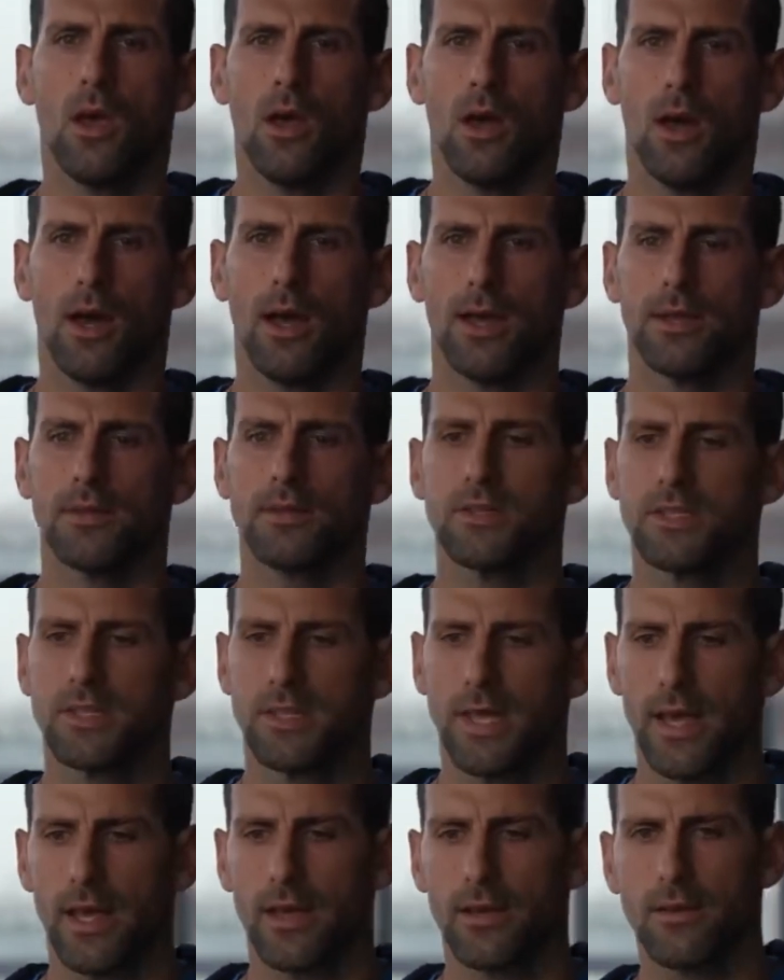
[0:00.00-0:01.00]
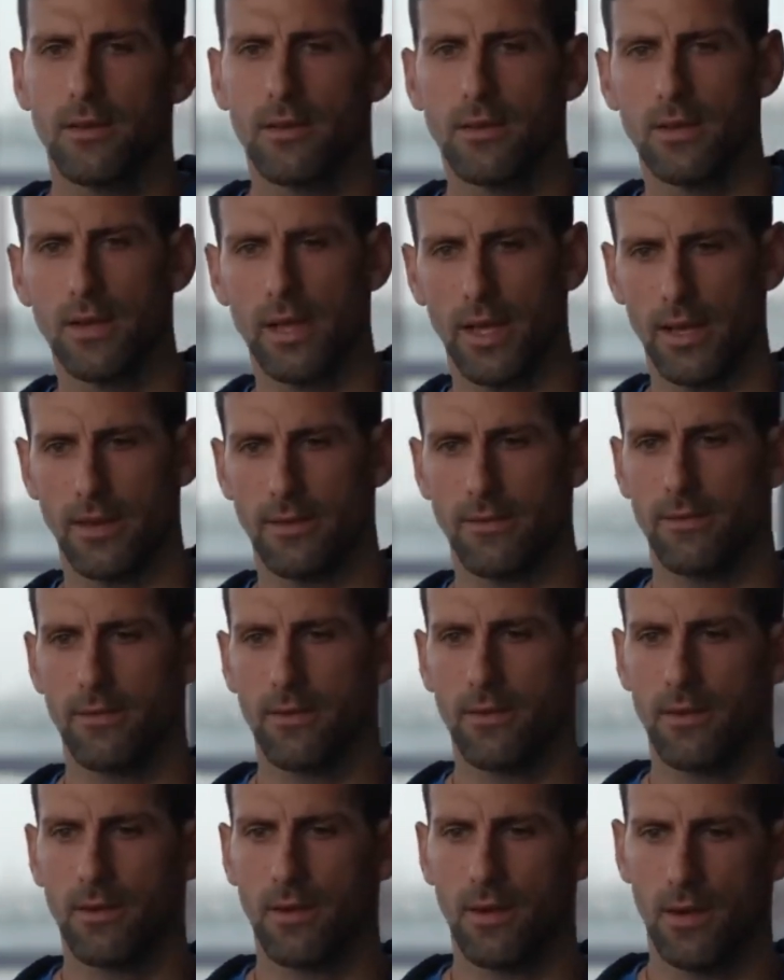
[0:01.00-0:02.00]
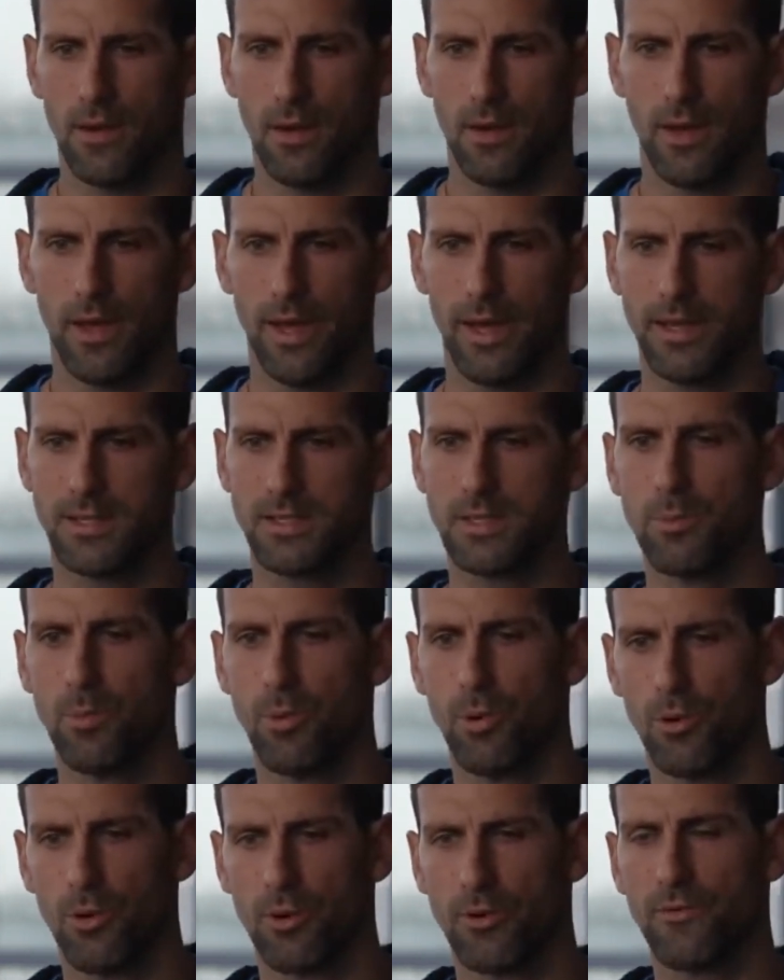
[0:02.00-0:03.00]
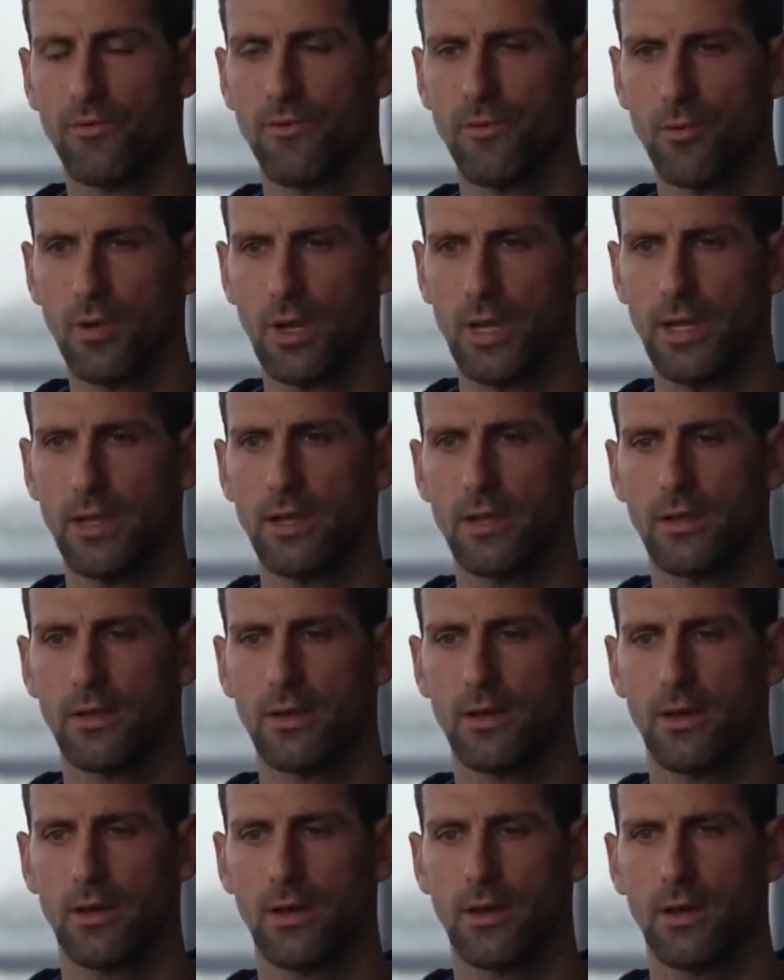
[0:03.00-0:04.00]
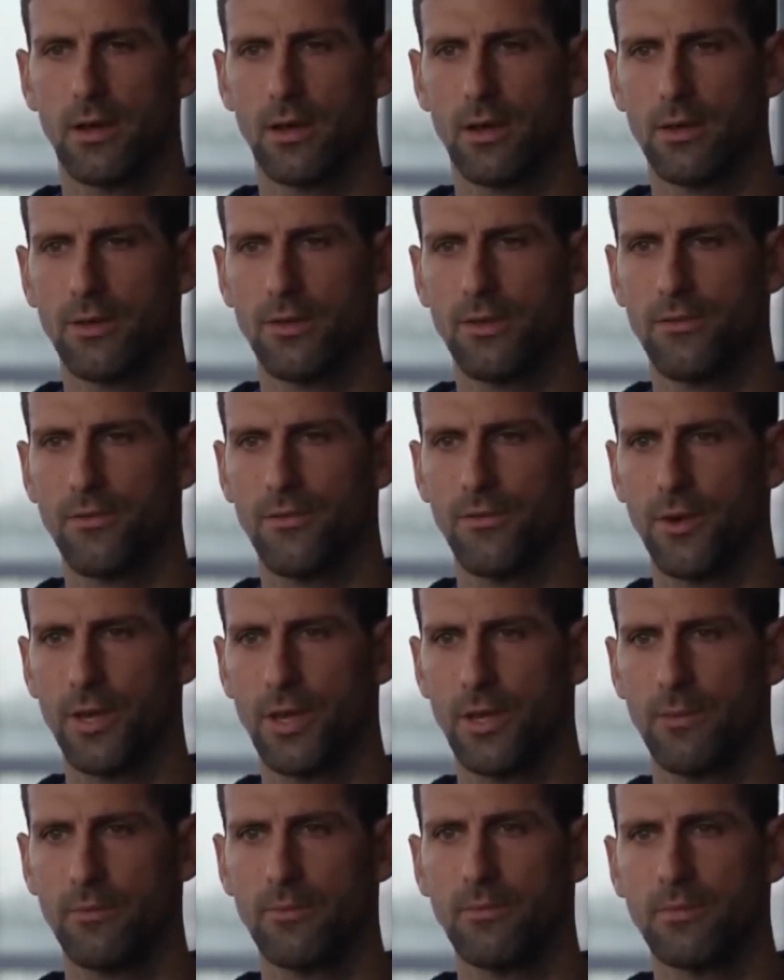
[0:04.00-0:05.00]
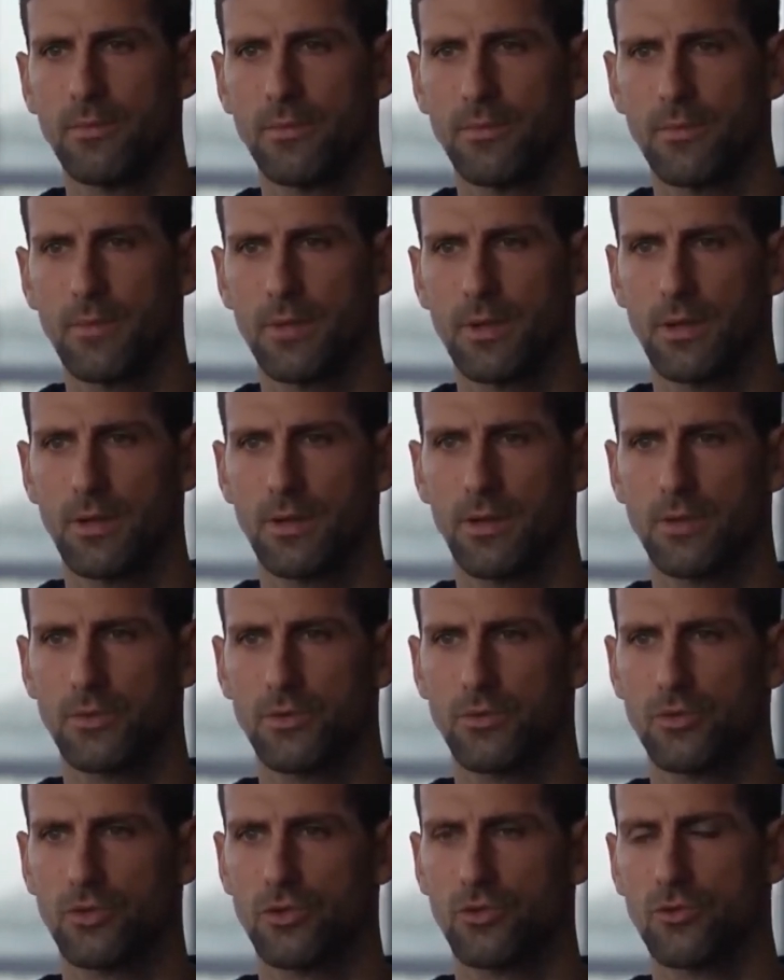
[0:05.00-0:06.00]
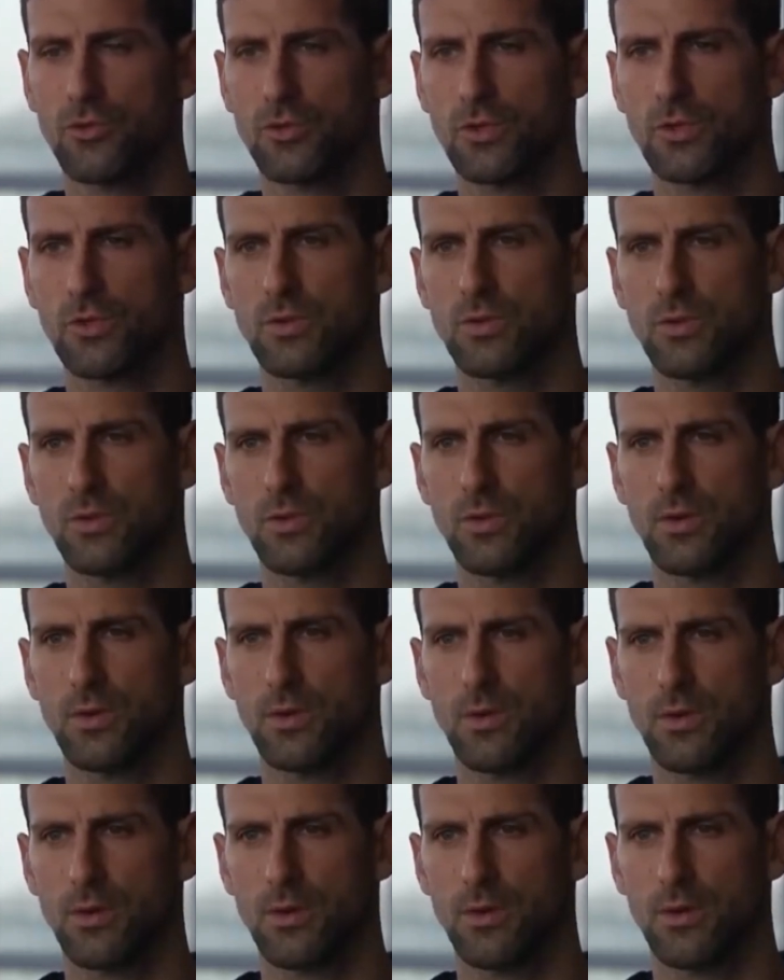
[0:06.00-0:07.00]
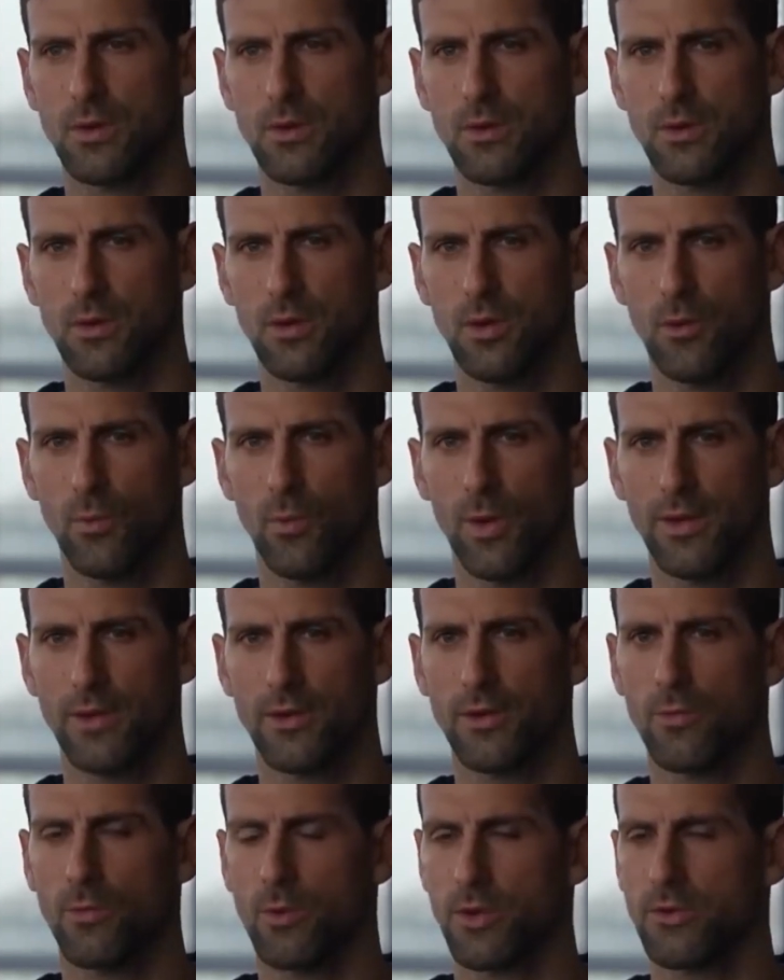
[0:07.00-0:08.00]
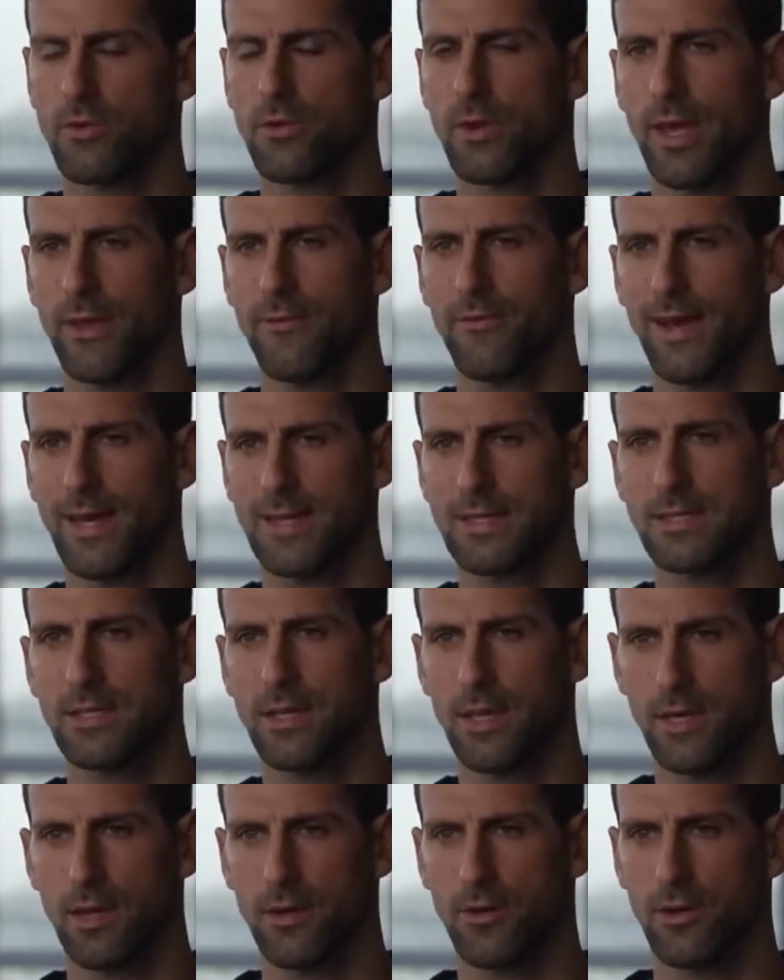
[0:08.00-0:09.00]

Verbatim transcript: I understand that uh, and support fully uh, the freedom to choose, you know, whether you want to get vaccinated or